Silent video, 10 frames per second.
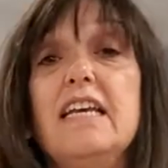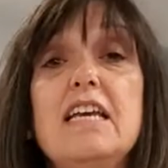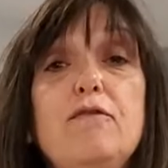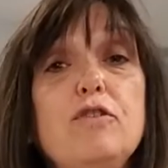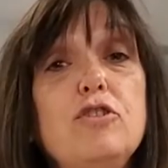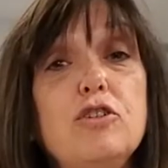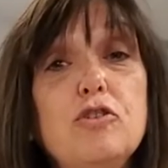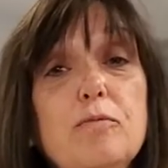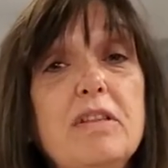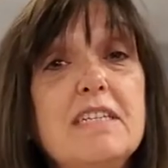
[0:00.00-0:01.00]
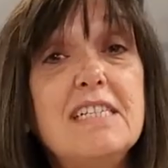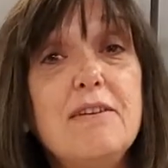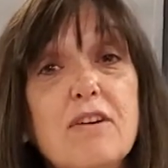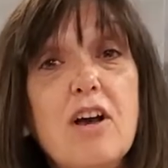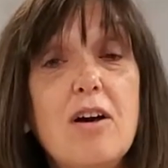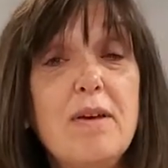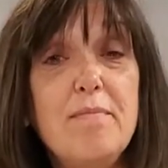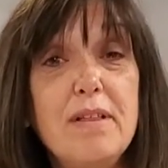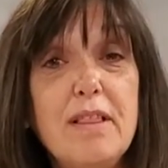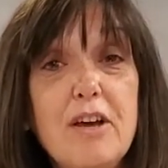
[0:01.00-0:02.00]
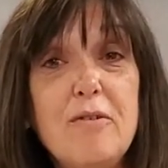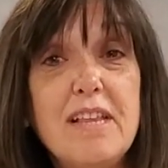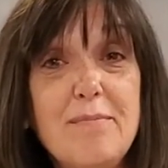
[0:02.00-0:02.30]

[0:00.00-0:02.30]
If you do, please leave a comment below and let